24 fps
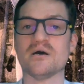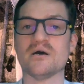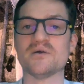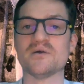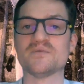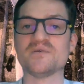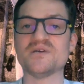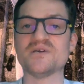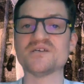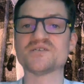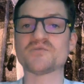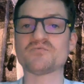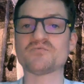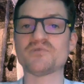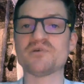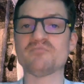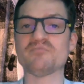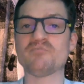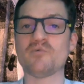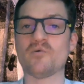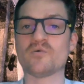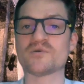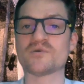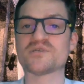These three
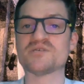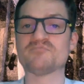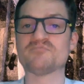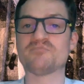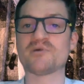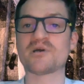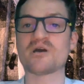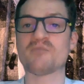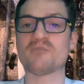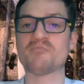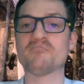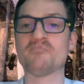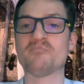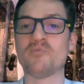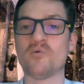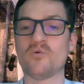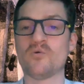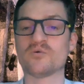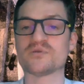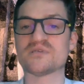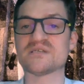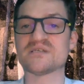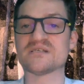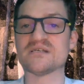ports had become
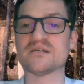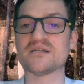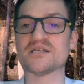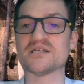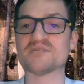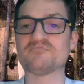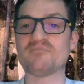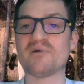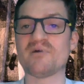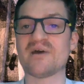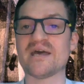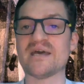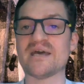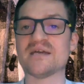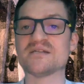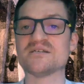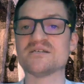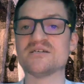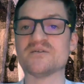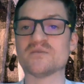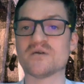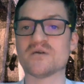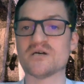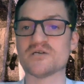important cities by
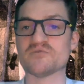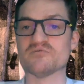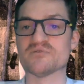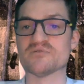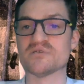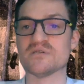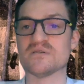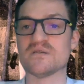1800,